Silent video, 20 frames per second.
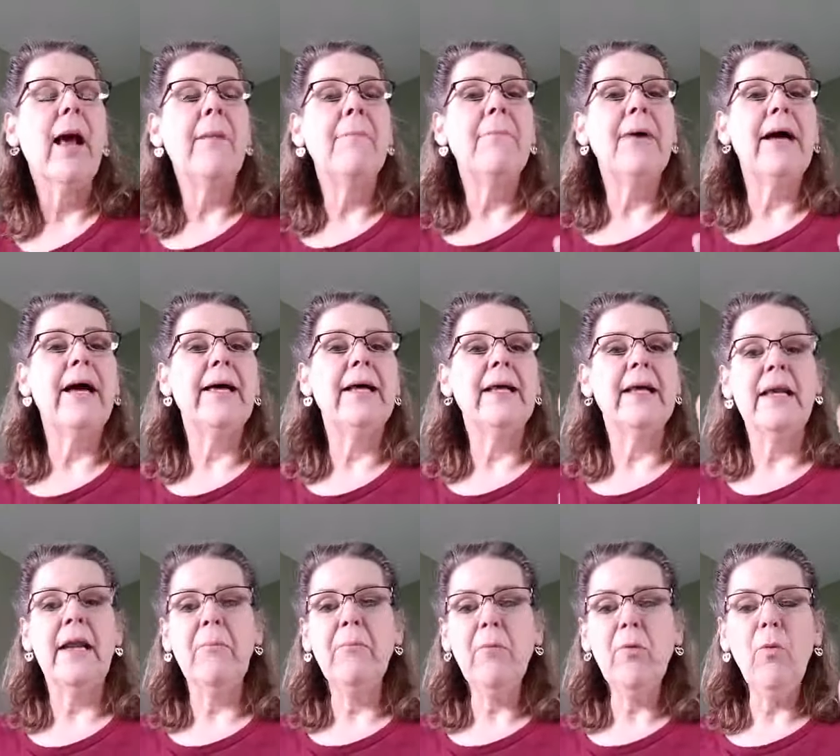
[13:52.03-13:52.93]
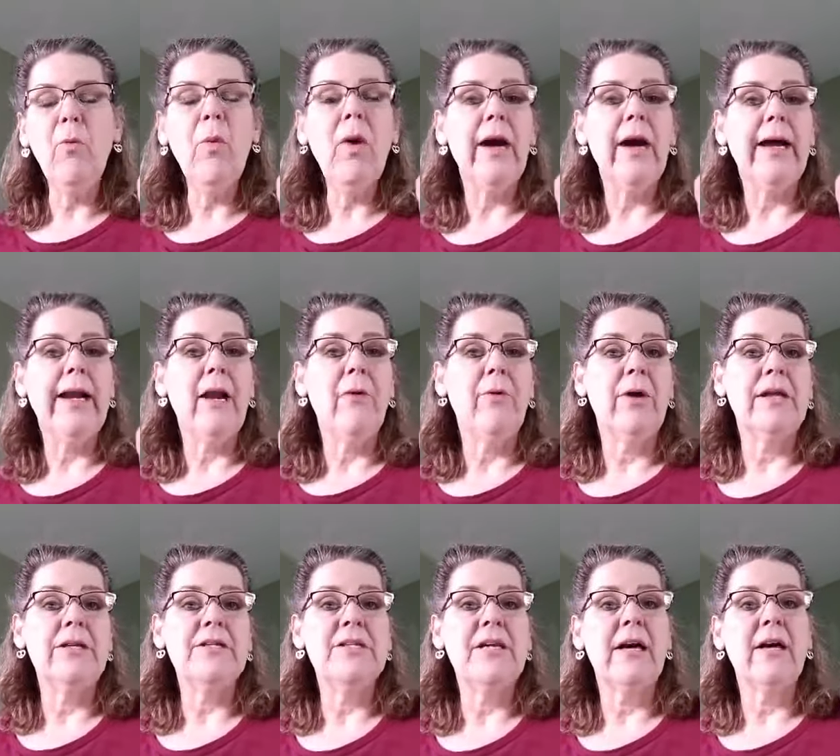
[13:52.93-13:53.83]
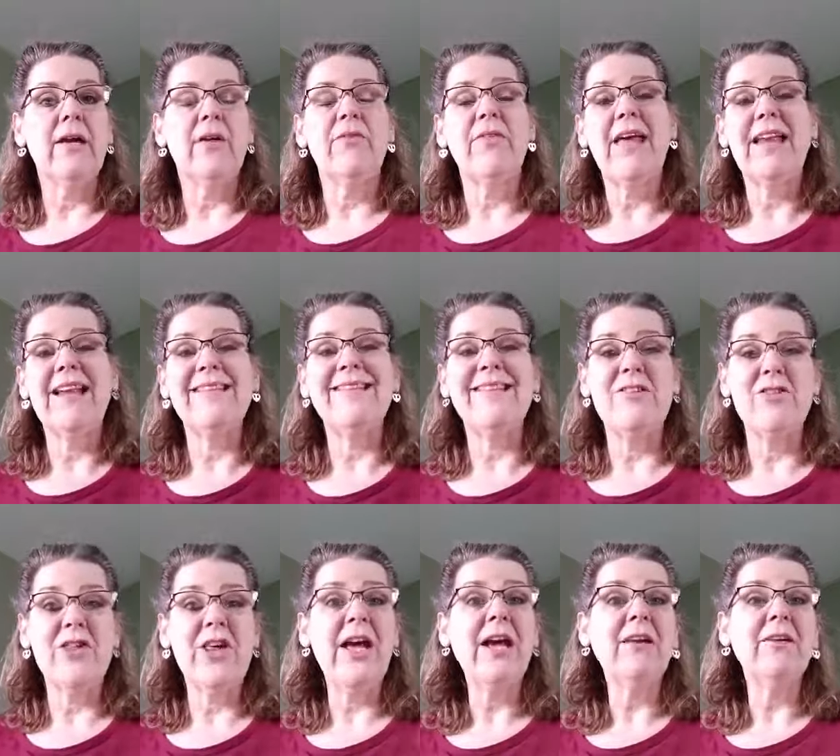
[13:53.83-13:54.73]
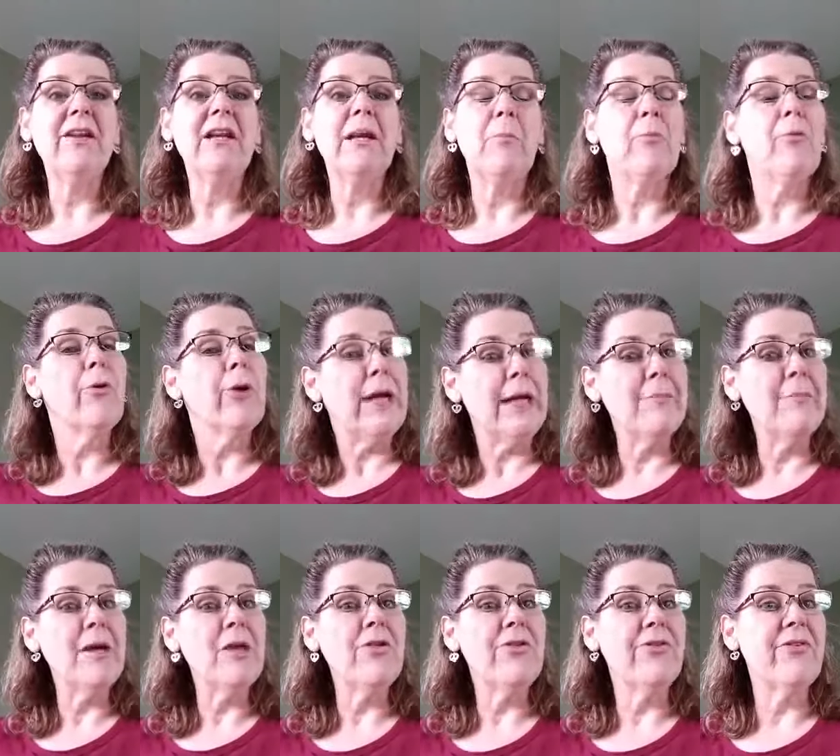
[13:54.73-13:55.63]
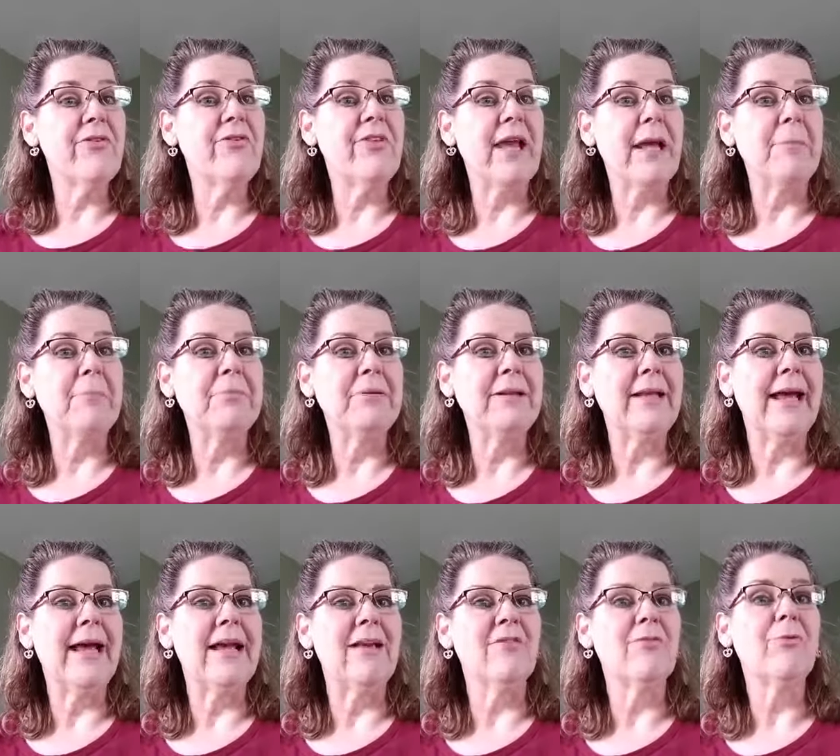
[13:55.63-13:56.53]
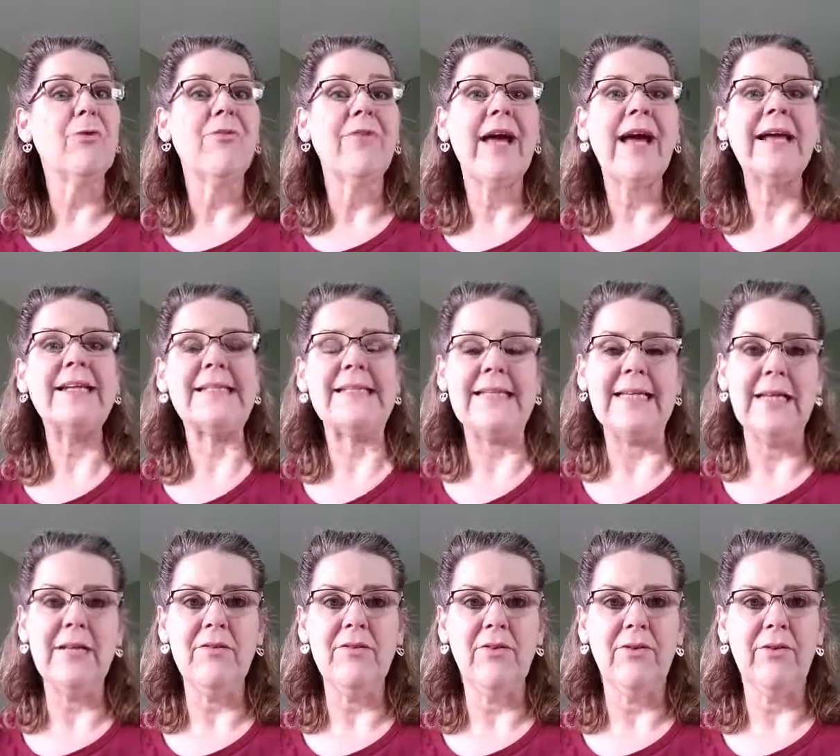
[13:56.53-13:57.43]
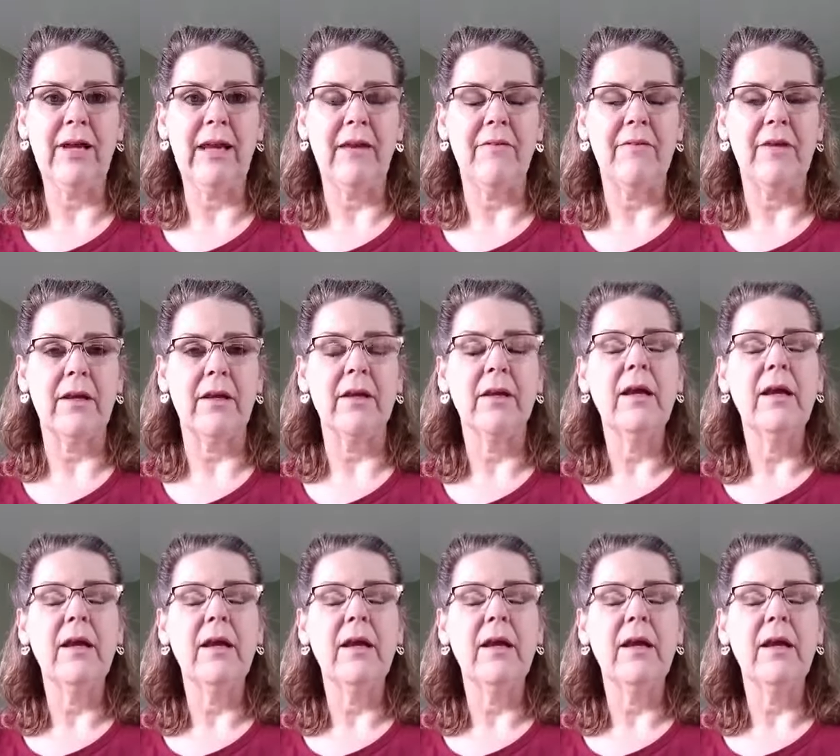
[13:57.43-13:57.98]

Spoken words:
But number one, I want to tell you that it's injected in pretty much the same place where vaccines are given.